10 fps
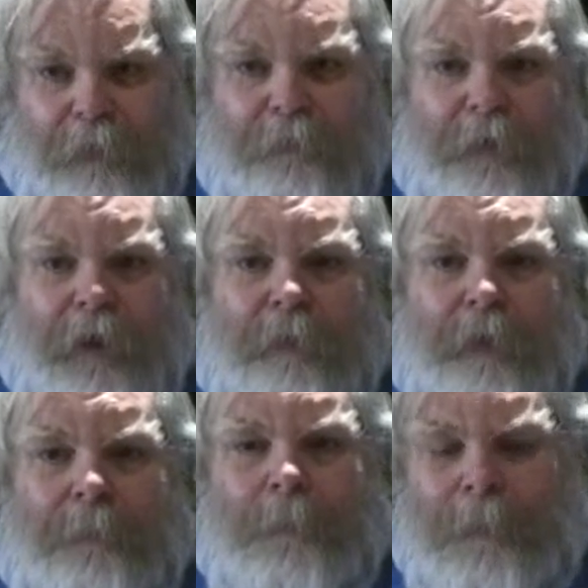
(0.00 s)
and my
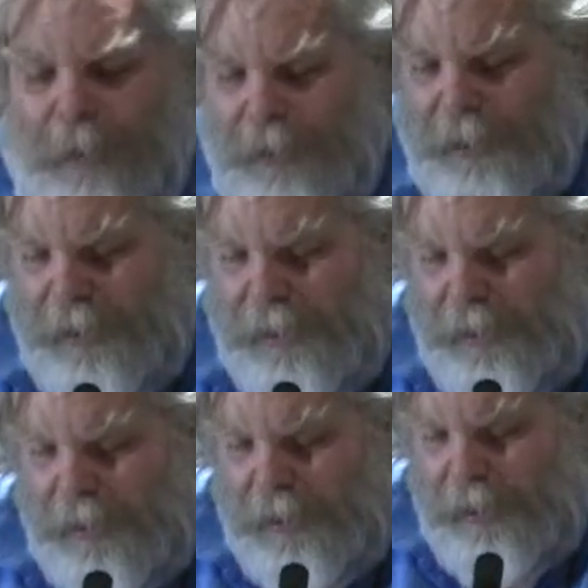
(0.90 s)
family.
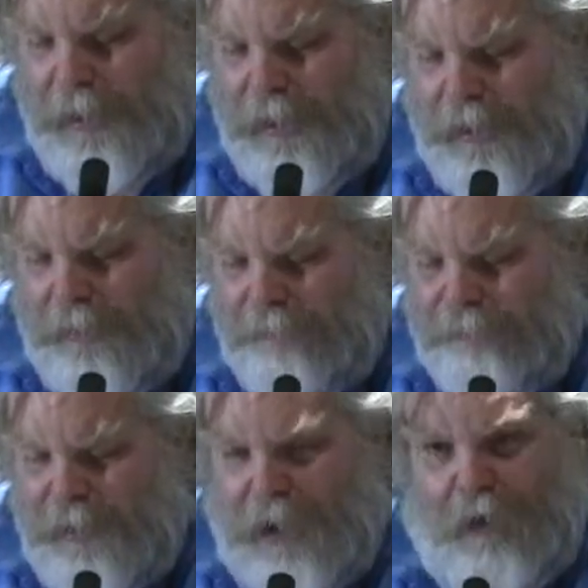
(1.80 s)

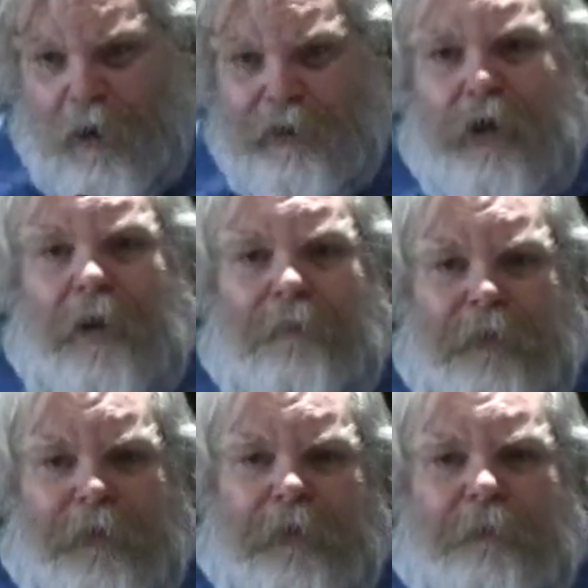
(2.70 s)
Um, I lost
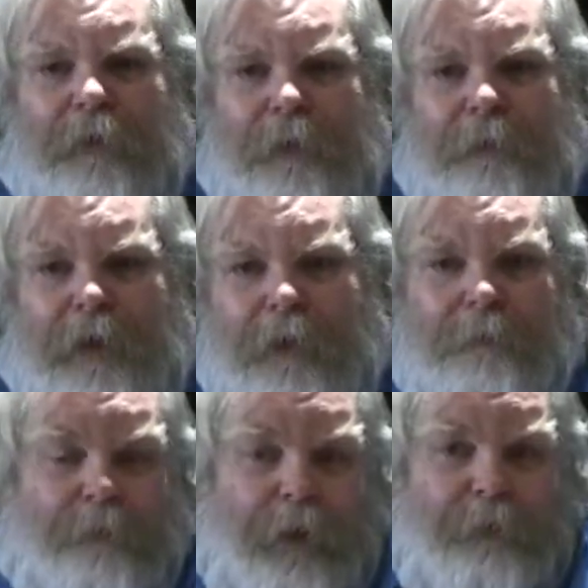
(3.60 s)
everything when I
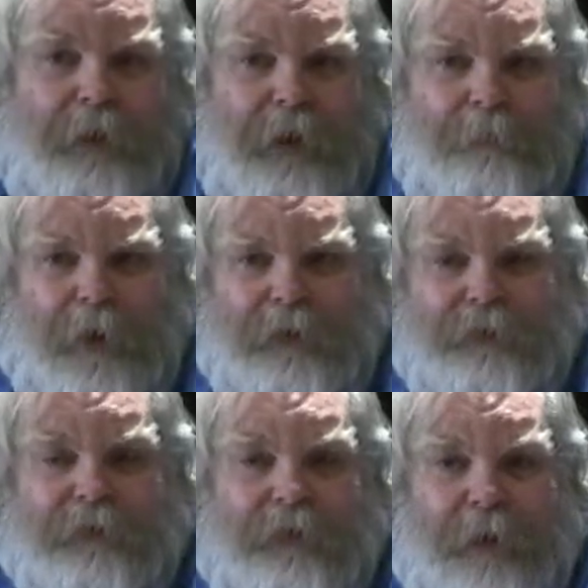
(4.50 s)
became when I became
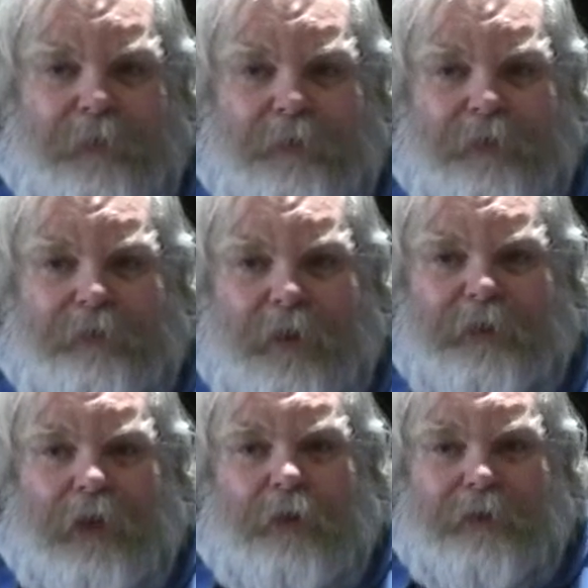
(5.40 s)
positive and stopped using
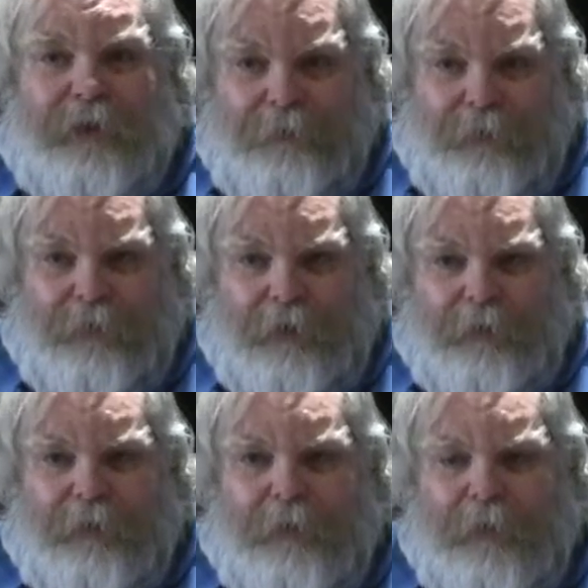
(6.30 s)
drugs. I lost everything.
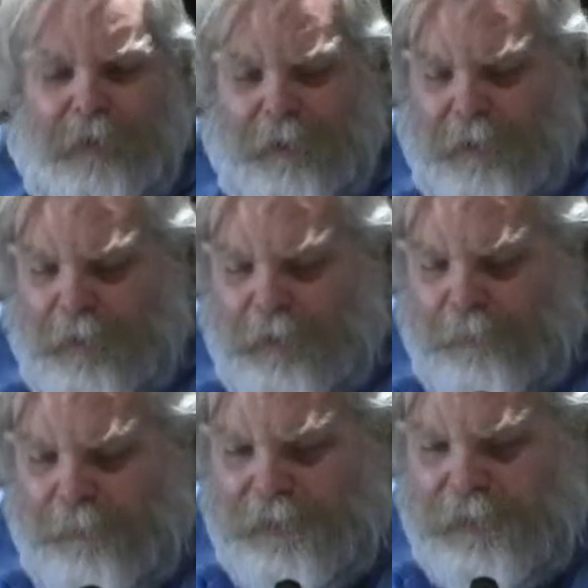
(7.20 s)

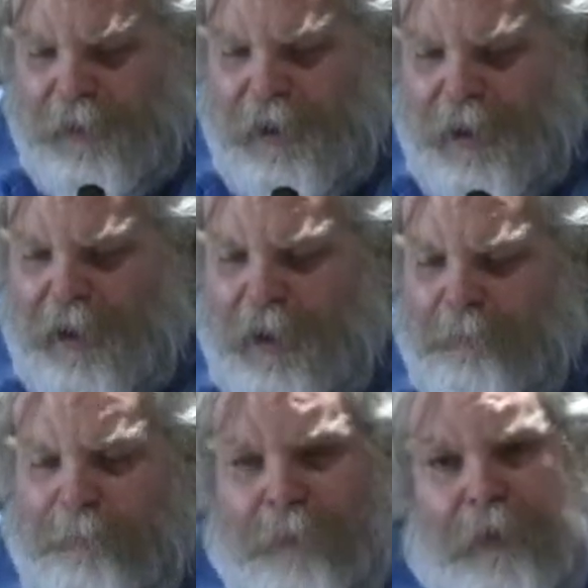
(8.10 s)
But today I,
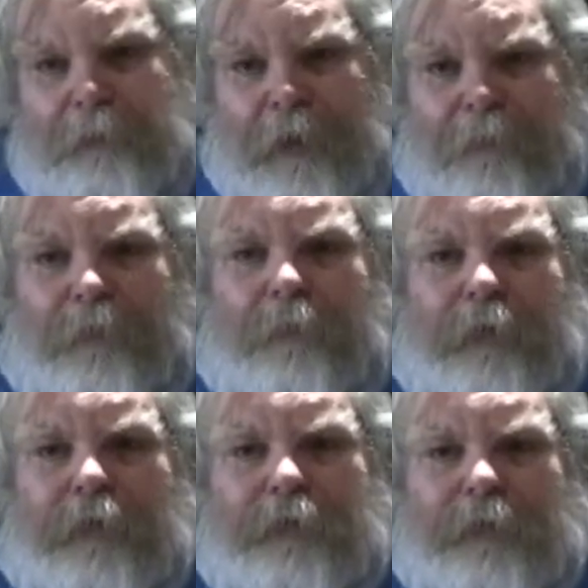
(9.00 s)
am a very grateful
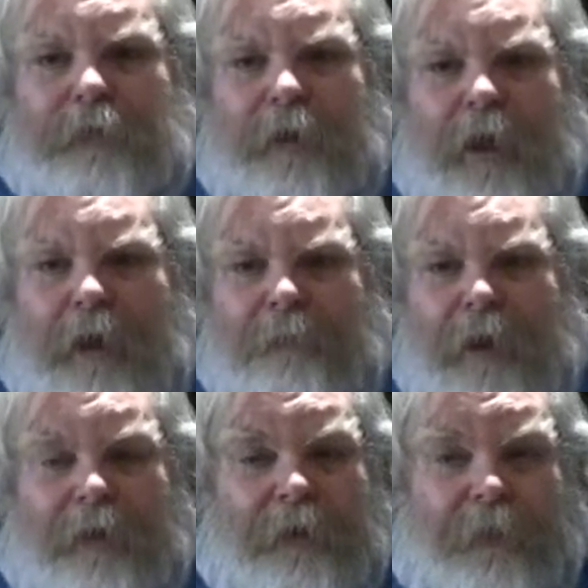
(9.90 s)
person. I
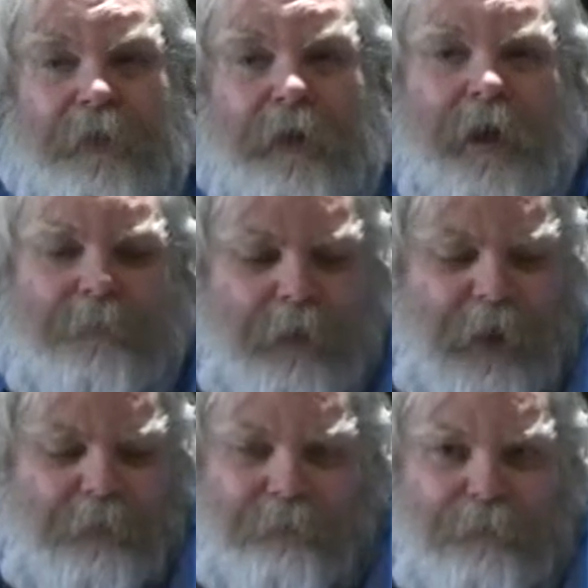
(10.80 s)
rather live on I,
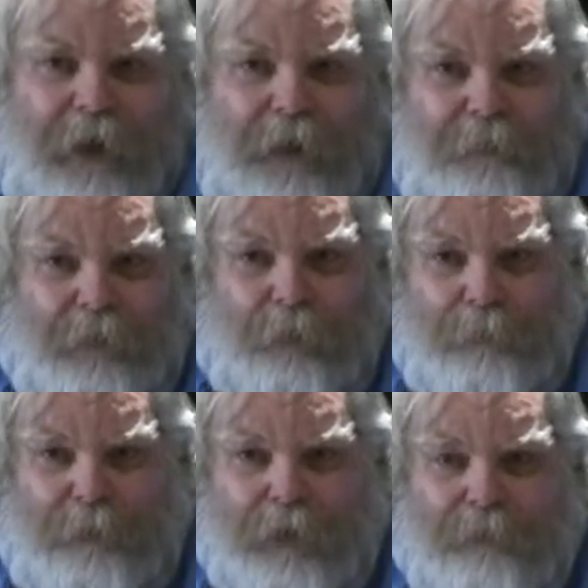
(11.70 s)
I, I live in a
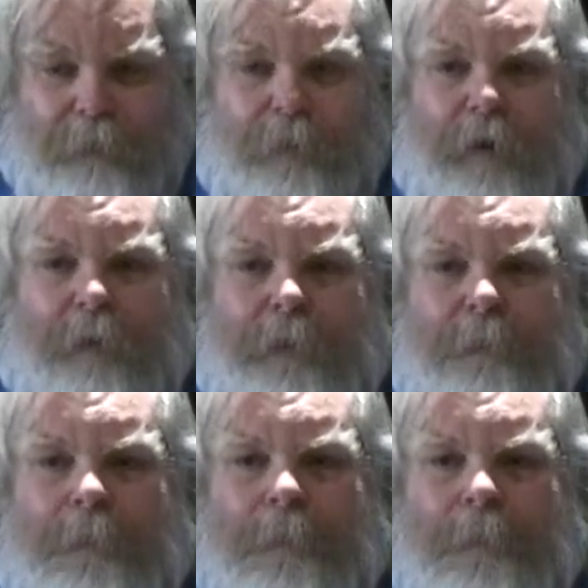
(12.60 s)
one bedroom apartment,